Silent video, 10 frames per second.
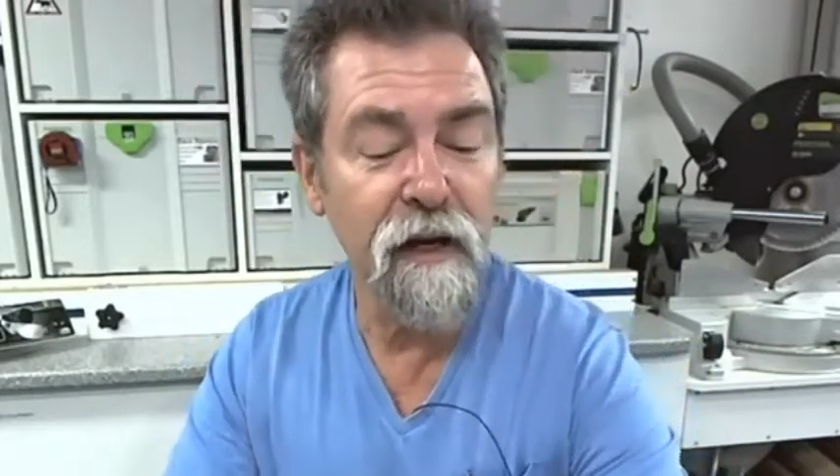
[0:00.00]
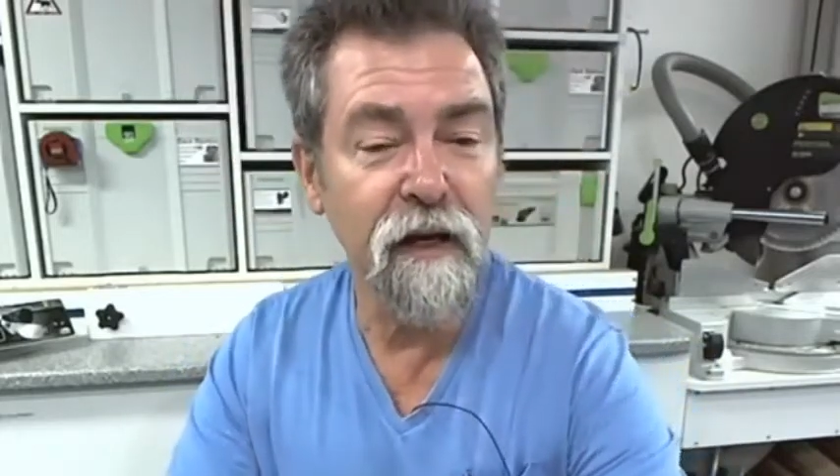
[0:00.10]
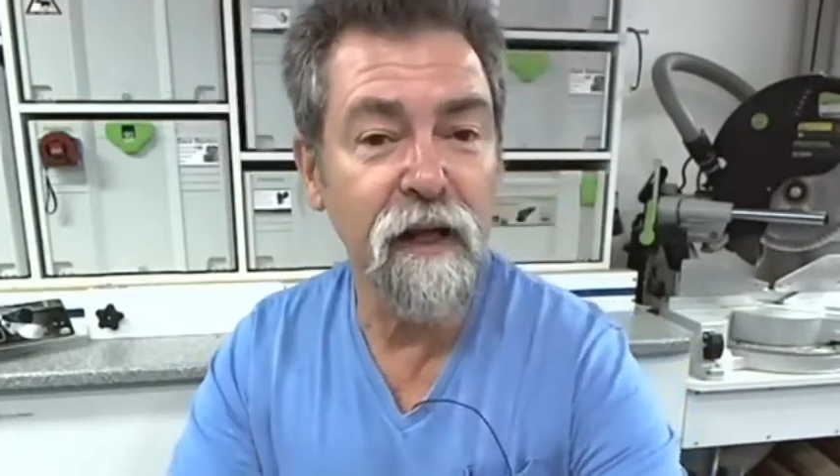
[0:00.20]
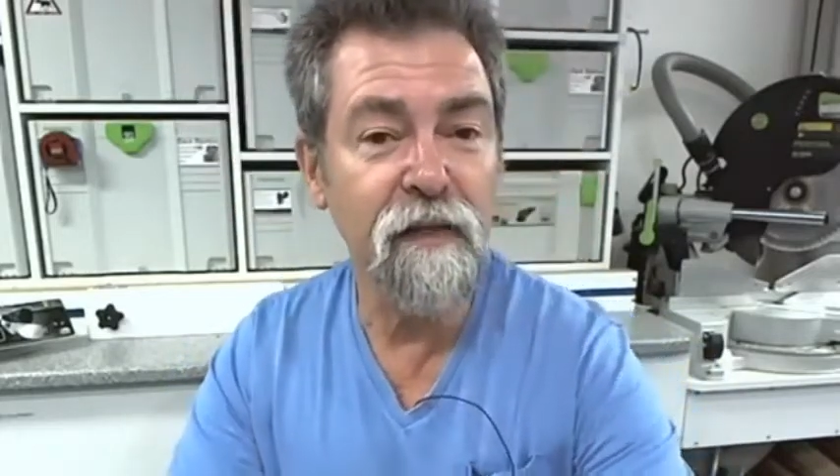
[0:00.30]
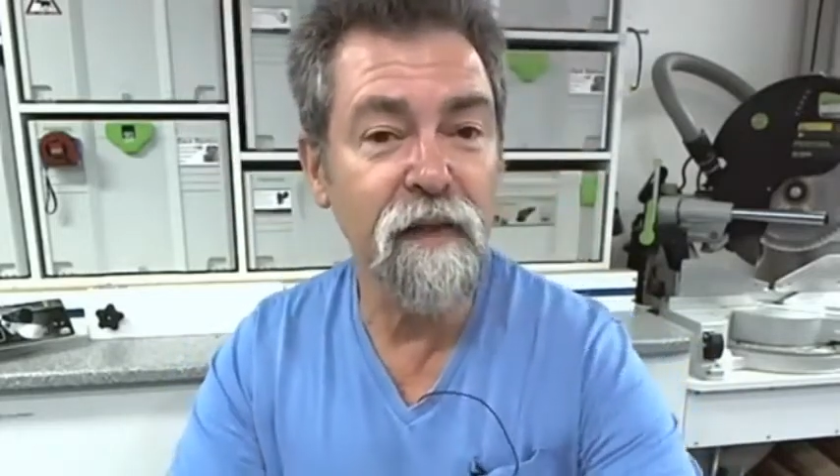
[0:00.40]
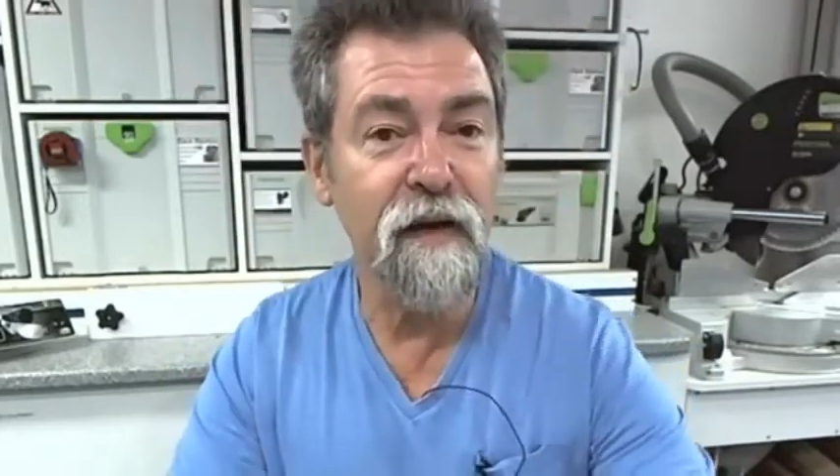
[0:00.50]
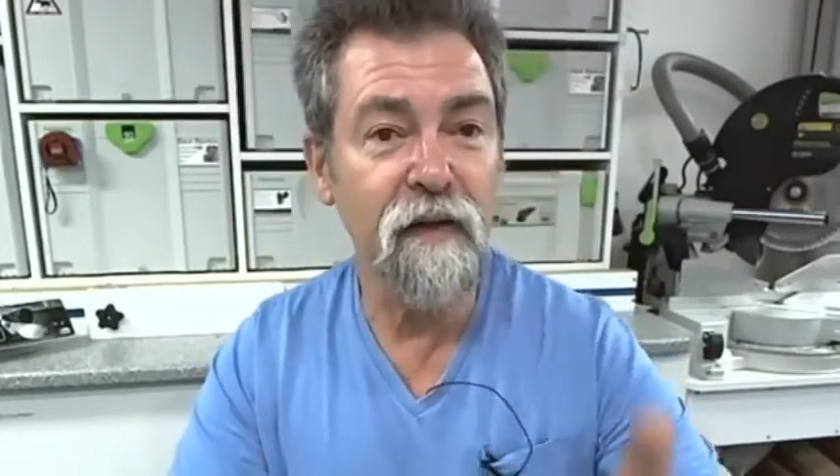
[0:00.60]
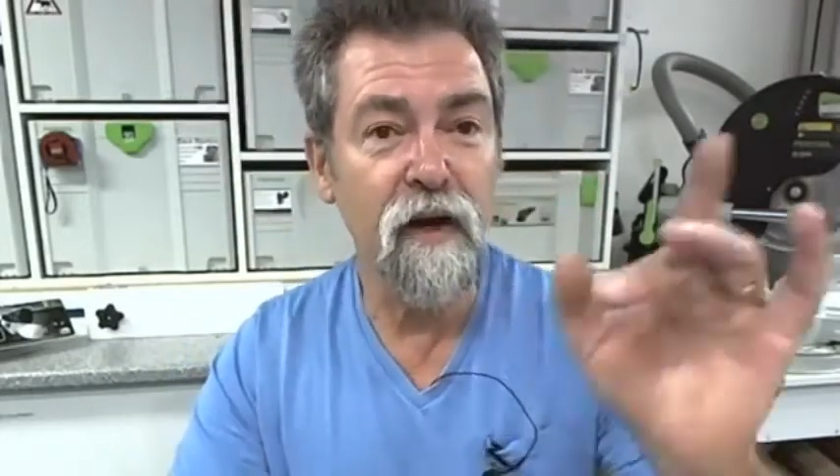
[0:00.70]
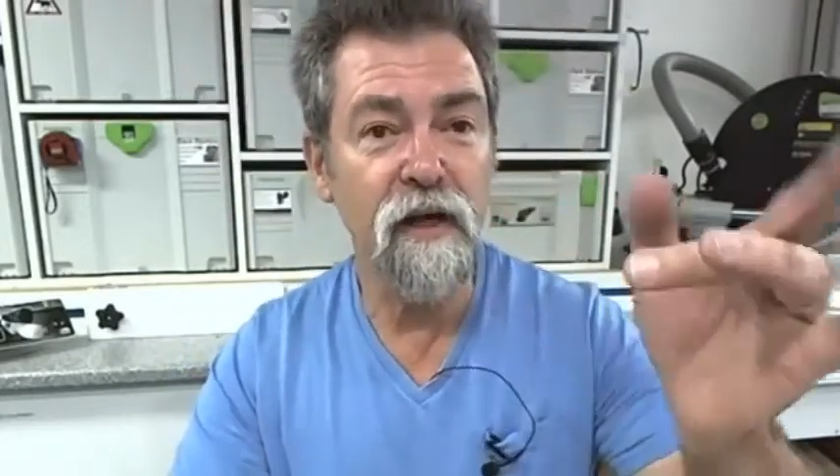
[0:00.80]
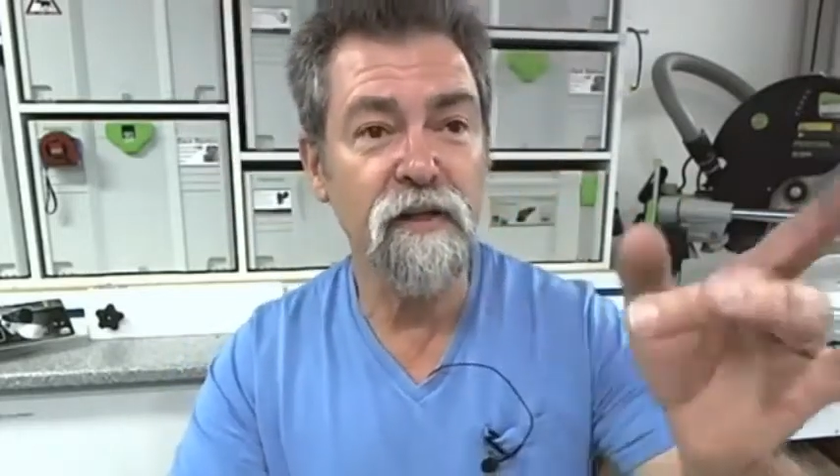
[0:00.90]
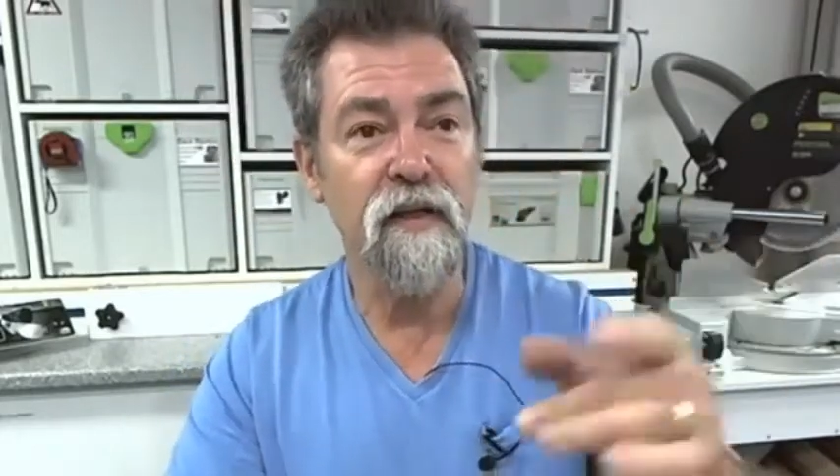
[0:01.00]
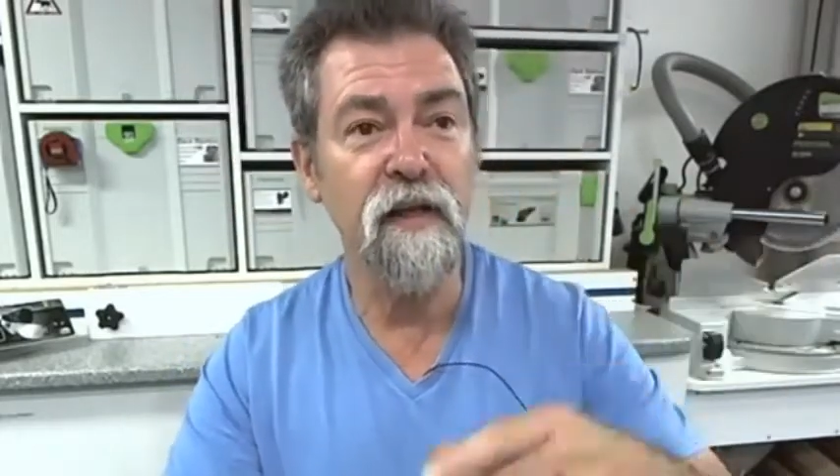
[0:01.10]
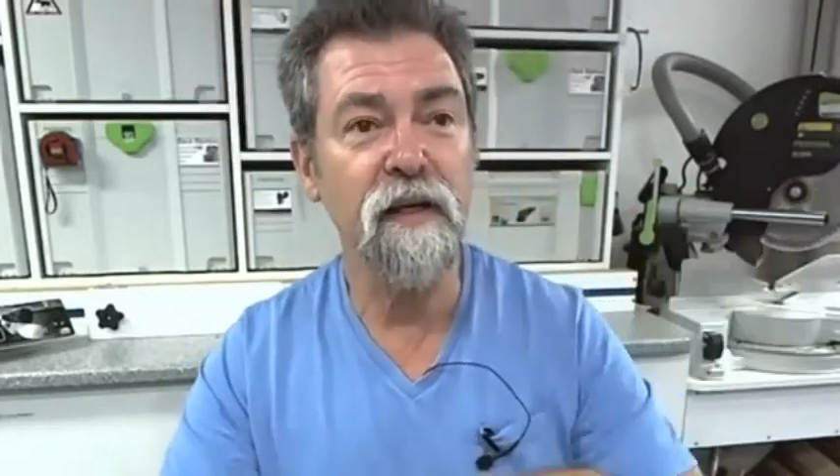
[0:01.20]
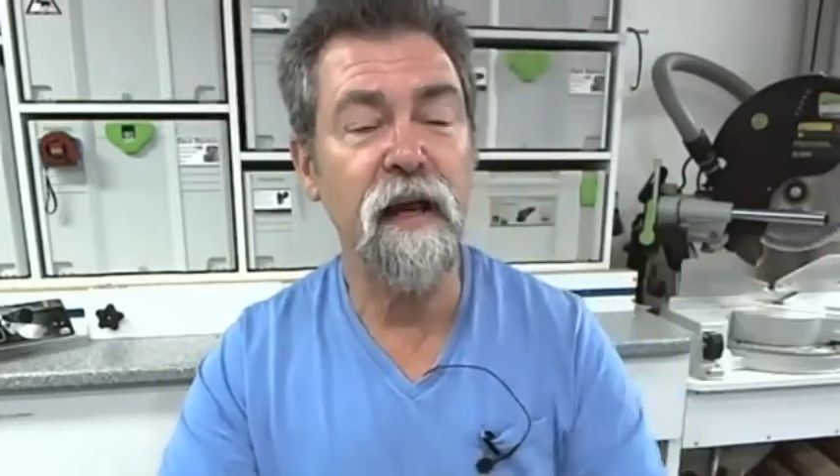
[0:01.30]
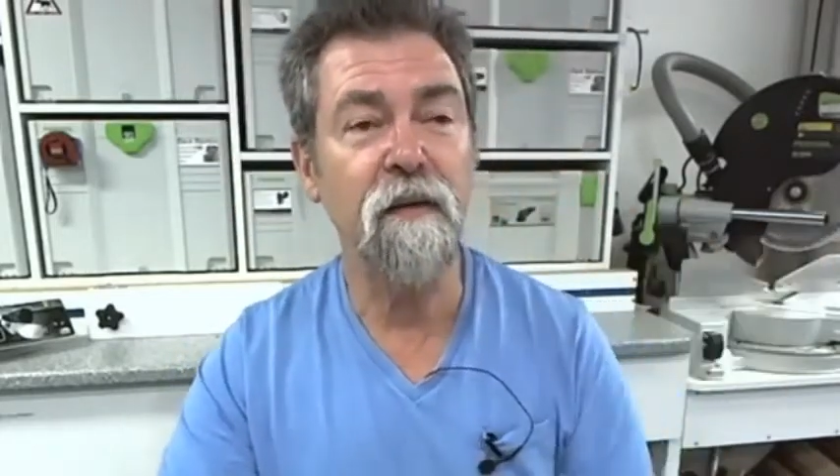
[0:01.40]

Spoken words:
can let the other guys,